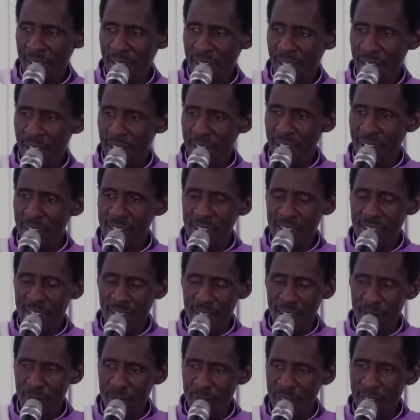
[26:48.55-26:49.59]
in ext
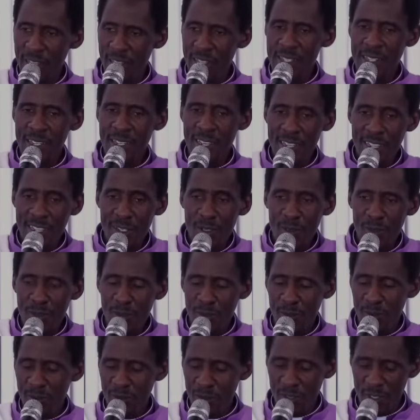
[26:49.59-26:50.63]
I mean, extending
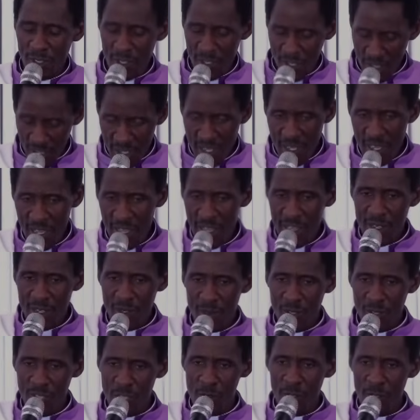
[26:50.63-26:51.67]
to, uh, to
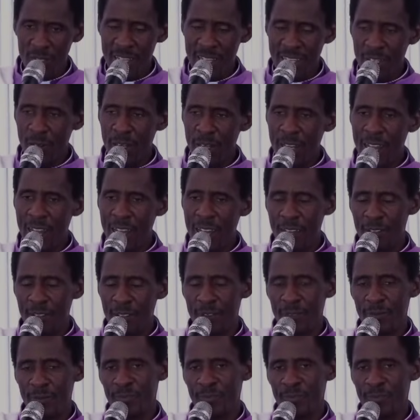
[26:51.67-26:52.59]
this one that you're going to have.